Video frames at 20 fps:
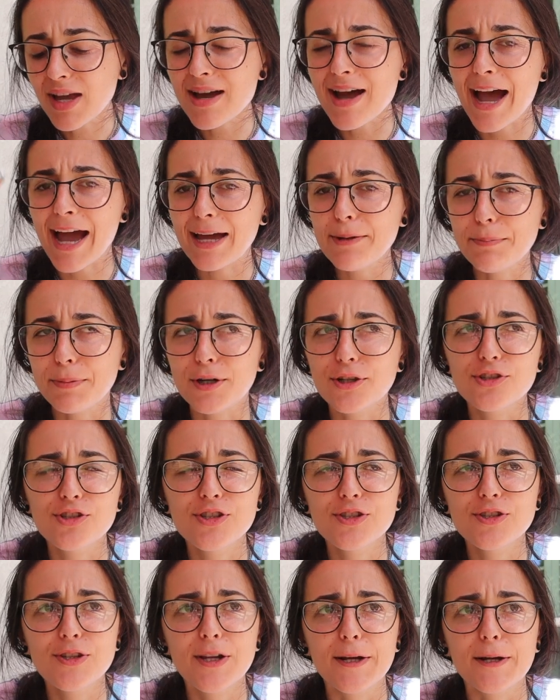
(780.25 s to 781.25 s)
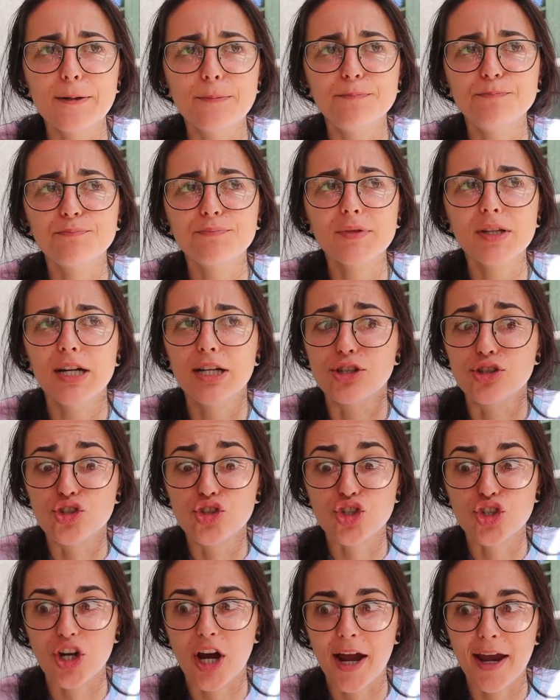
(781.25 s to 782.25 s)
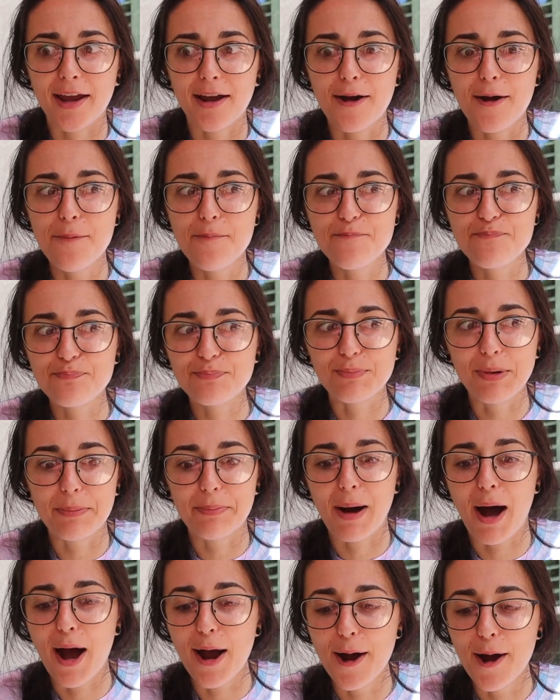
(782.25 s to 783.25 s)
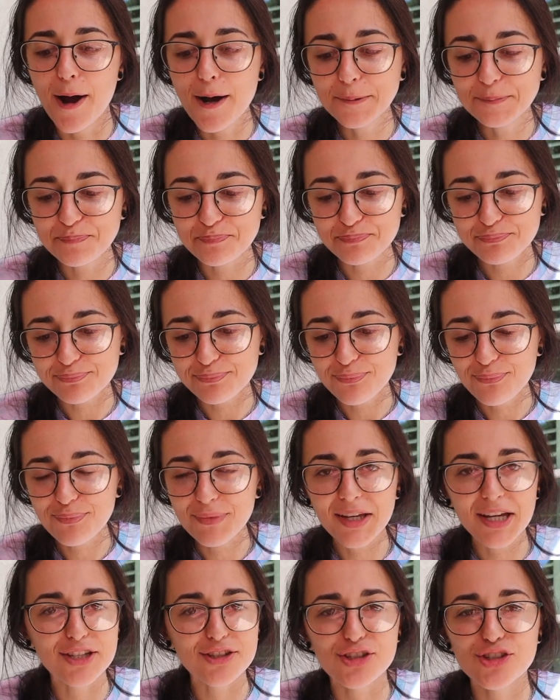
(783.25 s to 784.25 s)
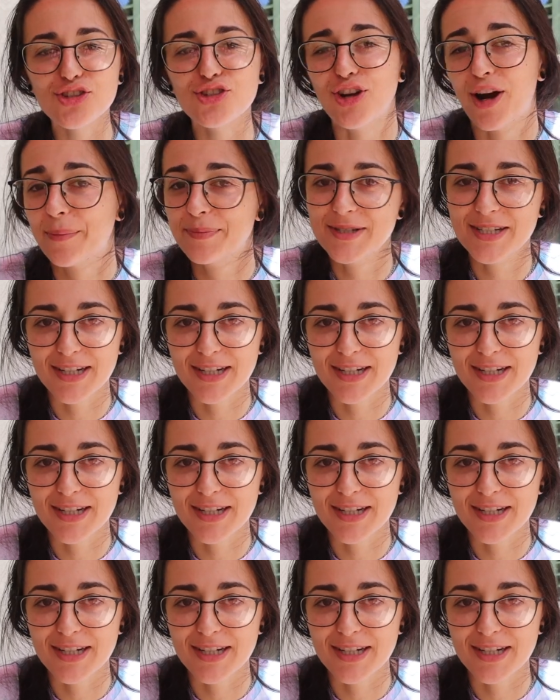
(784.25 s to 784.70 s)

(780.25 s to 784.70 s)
I had purchased like a giant papaya and just chopped